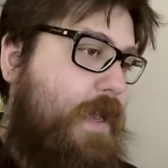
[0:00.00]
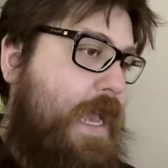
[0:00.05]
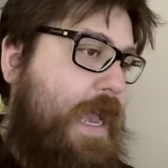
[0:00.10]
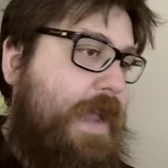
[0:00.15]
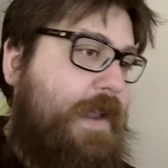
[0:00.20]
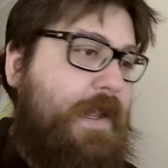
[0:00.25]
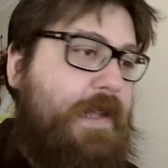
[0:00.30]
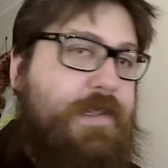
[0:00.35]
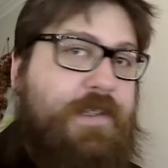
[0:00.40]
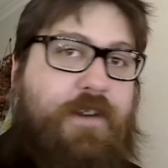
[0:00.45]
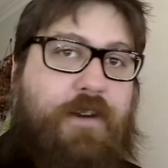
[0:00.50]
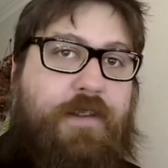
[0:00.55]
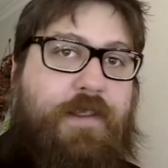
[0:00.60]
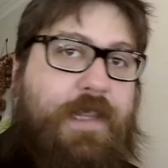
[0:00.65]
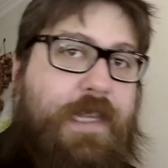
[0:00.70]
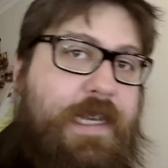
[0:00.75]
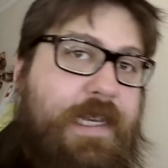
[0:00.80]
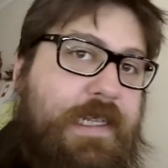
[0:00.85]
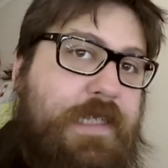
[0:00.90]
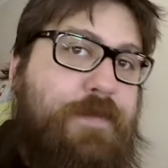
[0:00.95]
and it's got
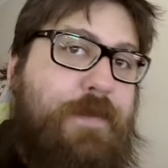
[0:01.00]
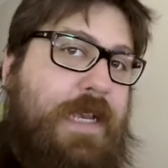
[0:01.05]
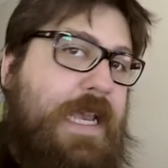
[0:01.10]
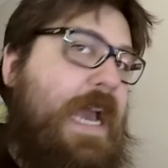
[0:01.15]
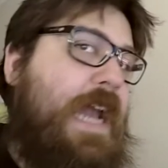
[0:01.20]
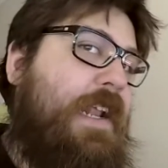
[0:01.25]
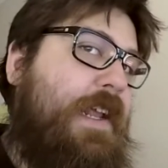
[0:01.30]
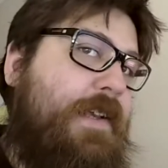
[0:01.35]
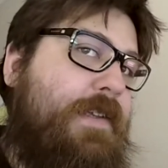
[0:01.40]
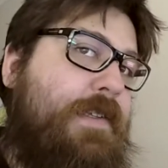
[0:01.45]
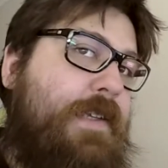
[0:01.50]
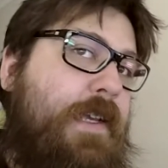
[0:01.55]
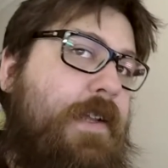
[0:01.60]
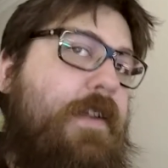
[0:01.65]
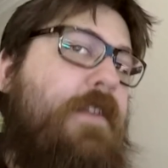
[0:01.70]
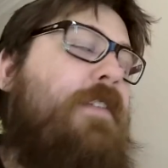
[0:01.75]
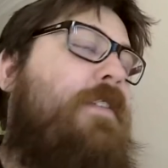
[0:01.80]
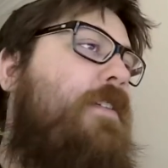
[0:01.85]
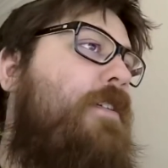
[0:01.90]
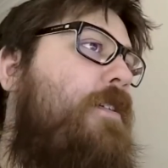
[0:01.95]
these mechanics in it.